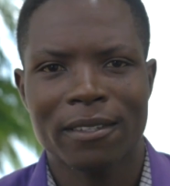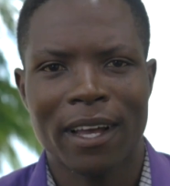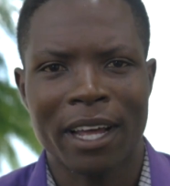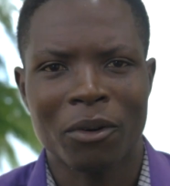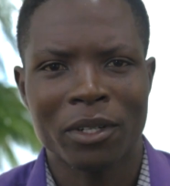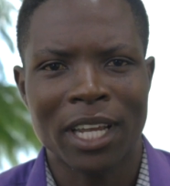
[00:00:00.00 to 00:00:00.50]

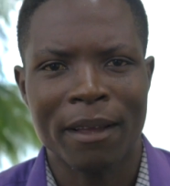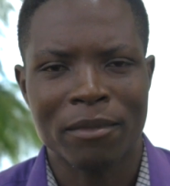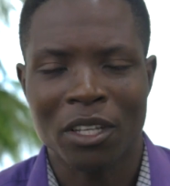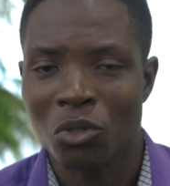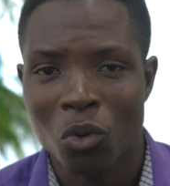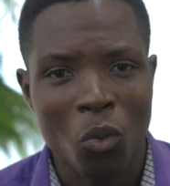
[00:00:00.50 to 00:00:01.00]
at all times
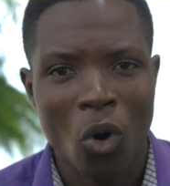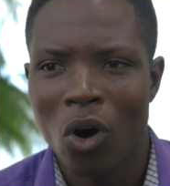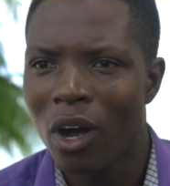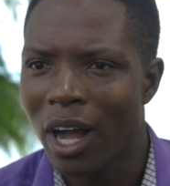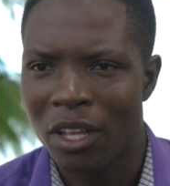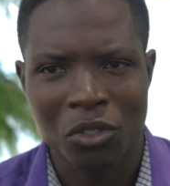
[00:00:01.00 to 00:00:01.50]
as you
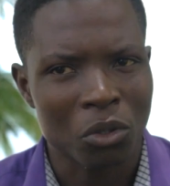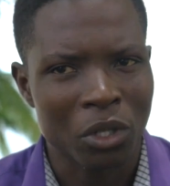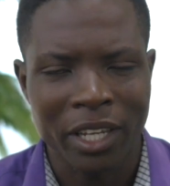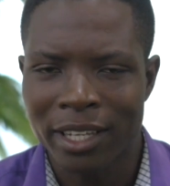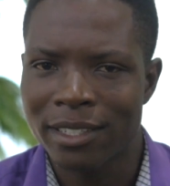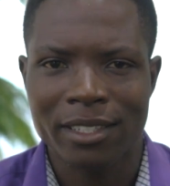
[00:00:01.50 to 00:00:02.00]
walk as you
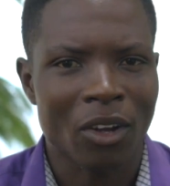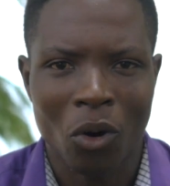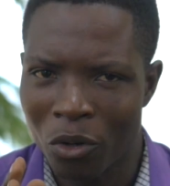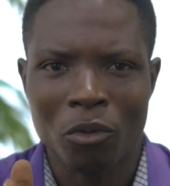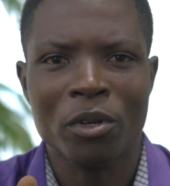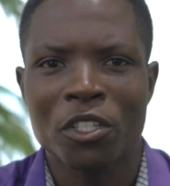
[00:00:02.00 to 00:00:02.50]
eat god
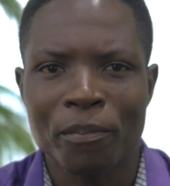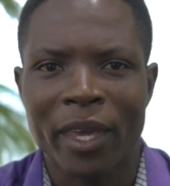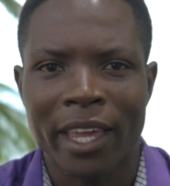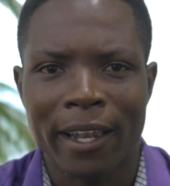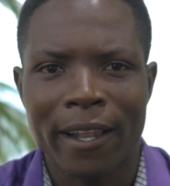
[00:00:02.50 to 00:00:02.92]
will be speaking